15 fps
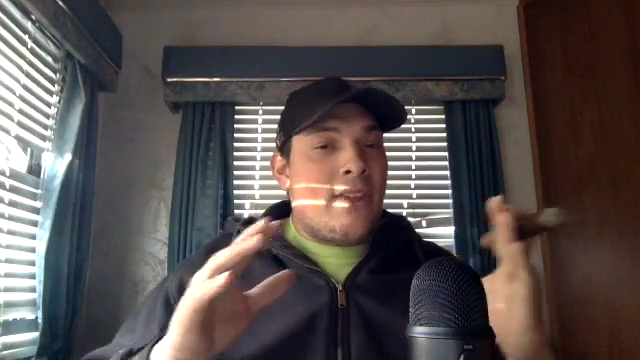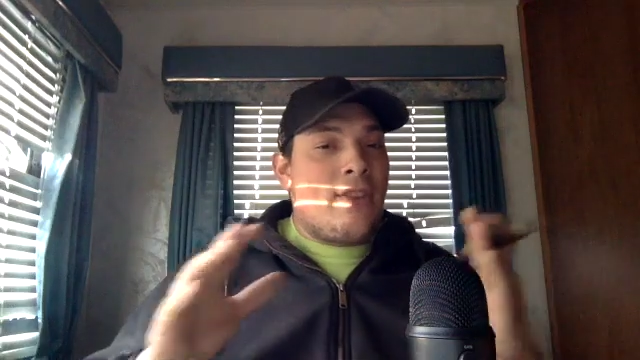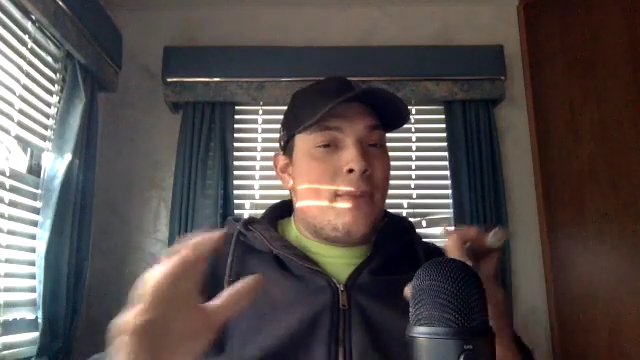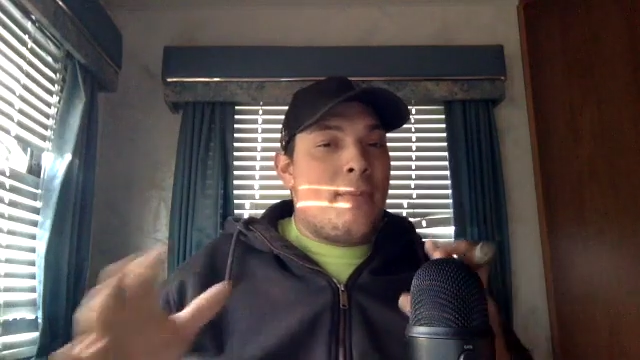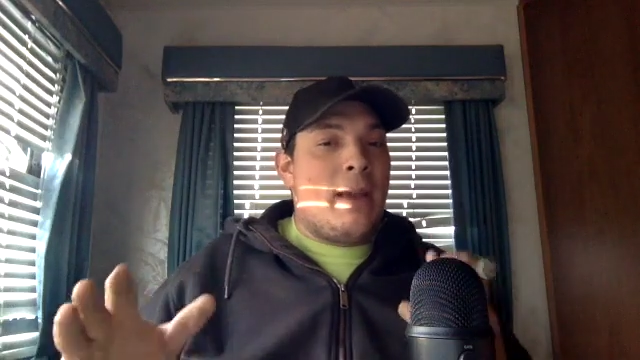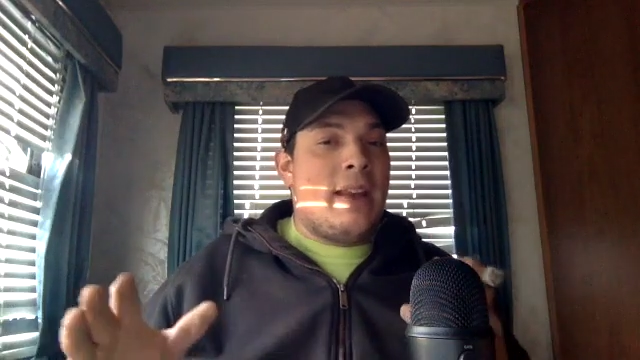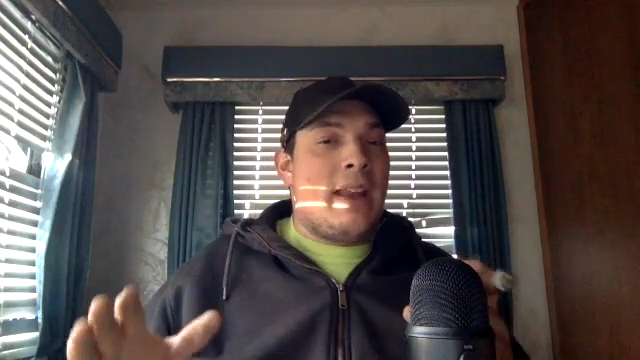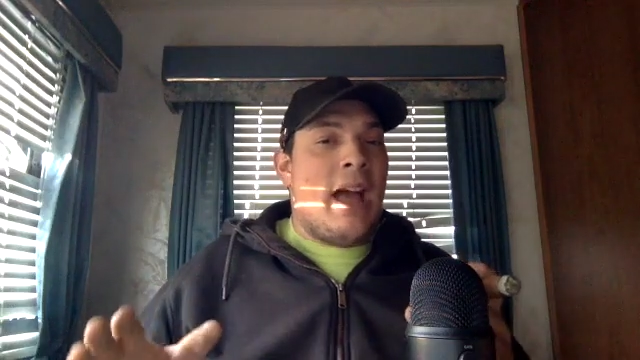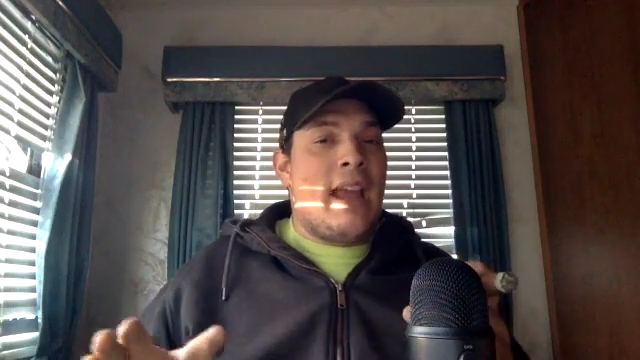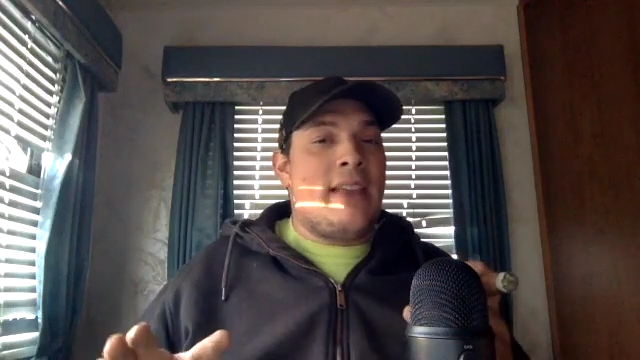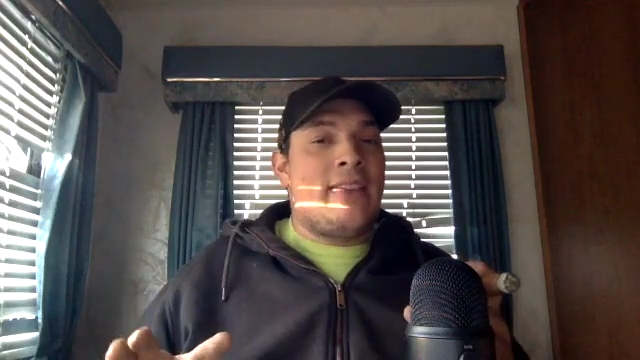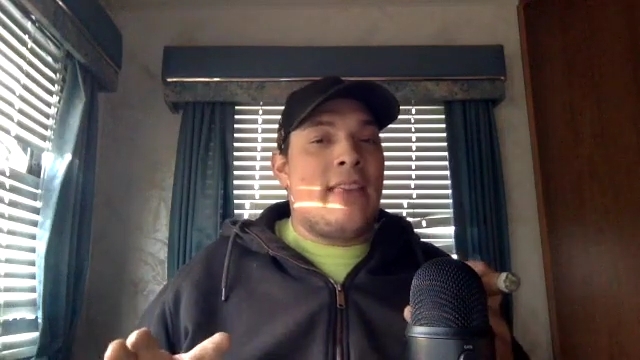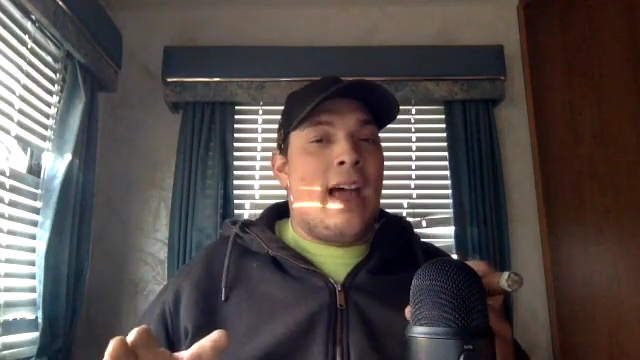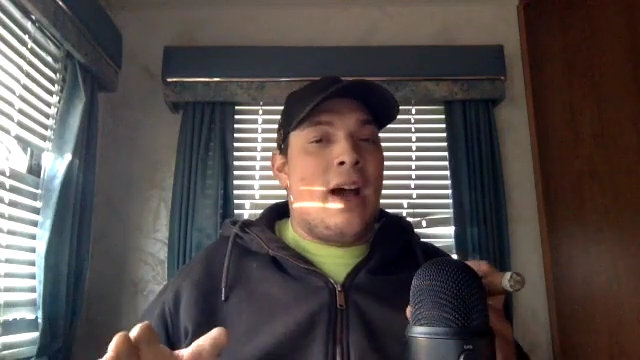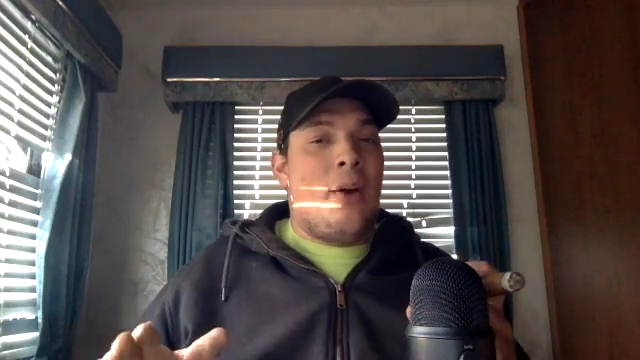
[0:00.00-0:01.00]
should be
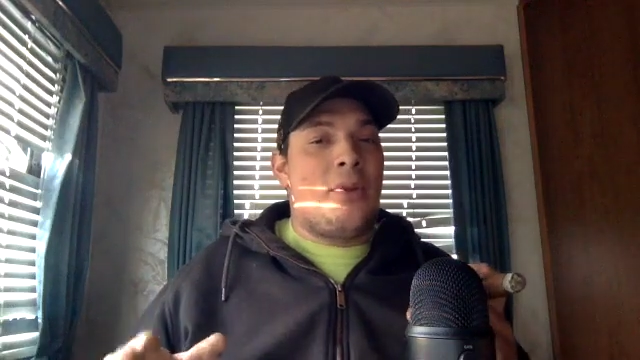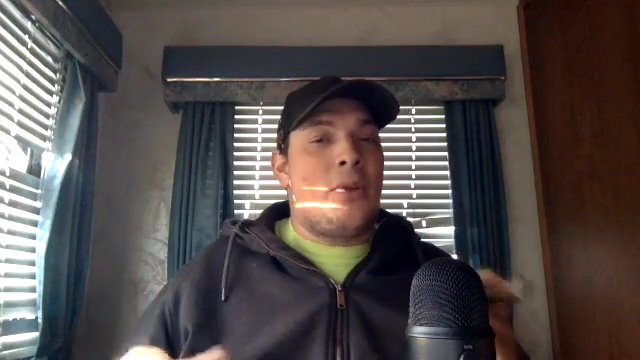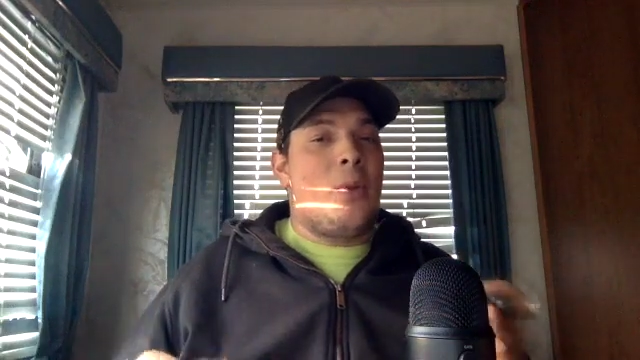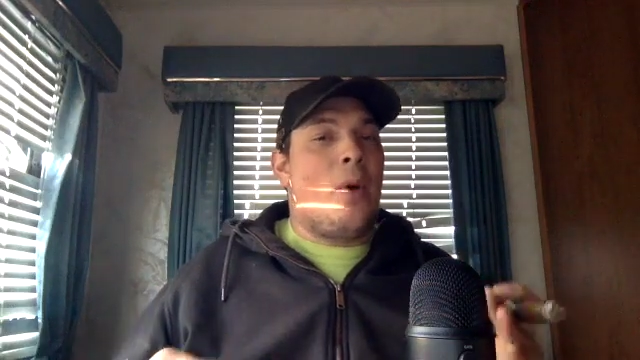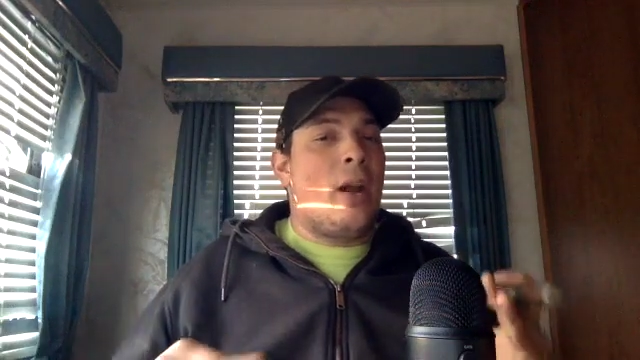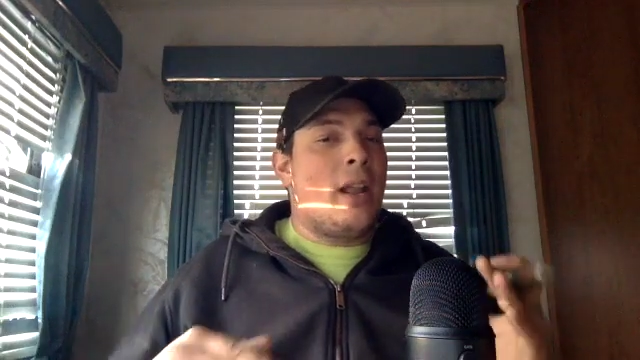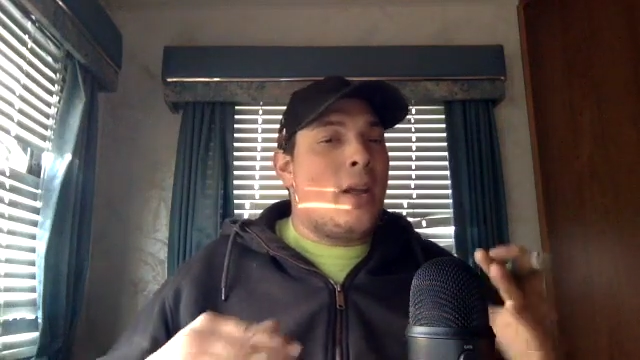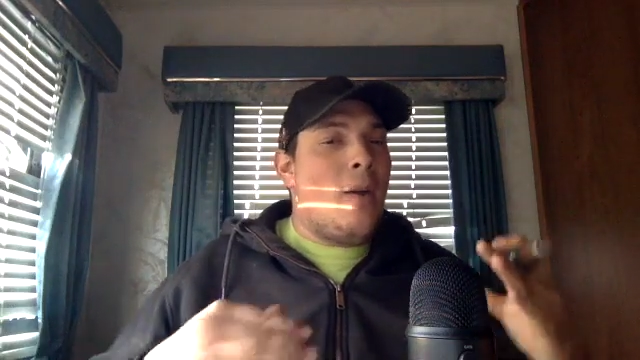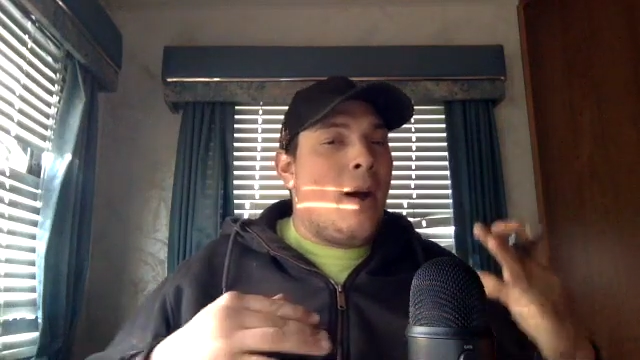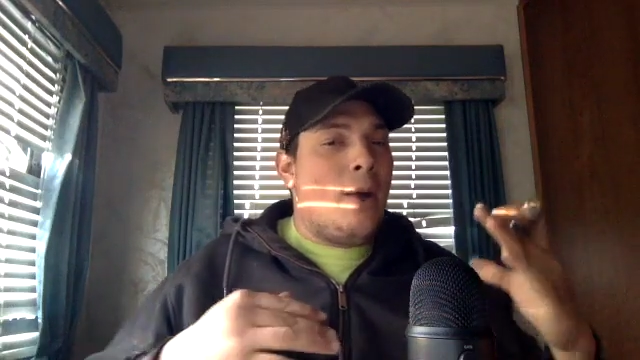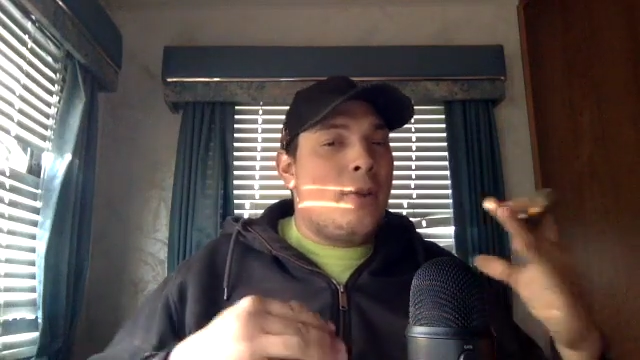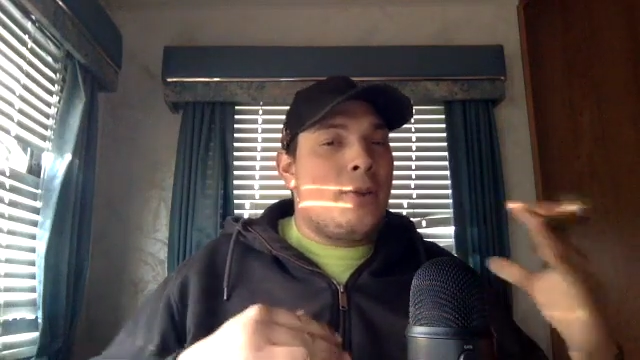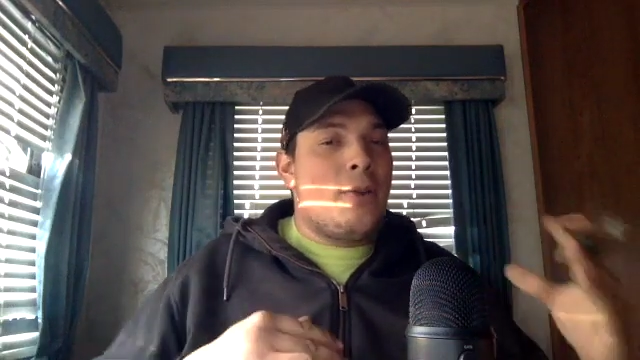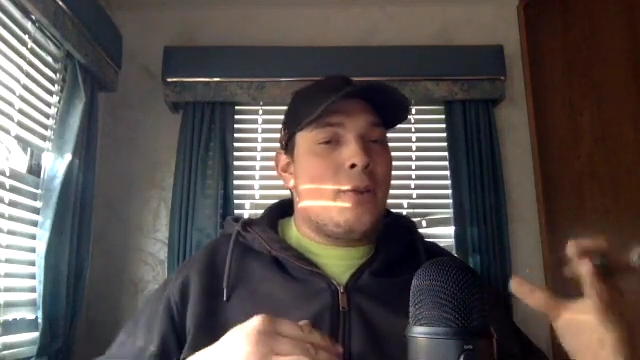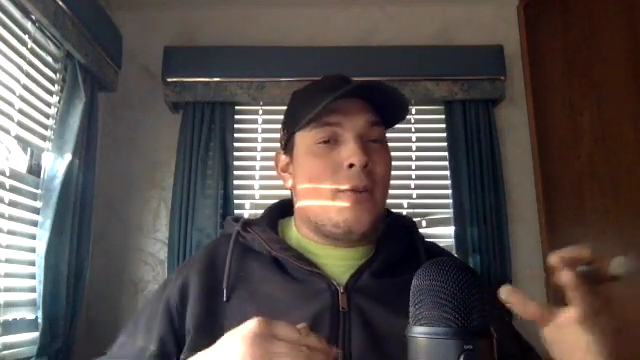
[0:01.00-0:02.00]
nice out and you want to go out
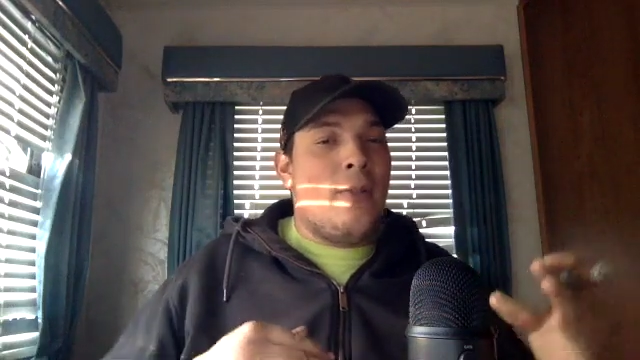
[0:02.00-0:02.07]
and do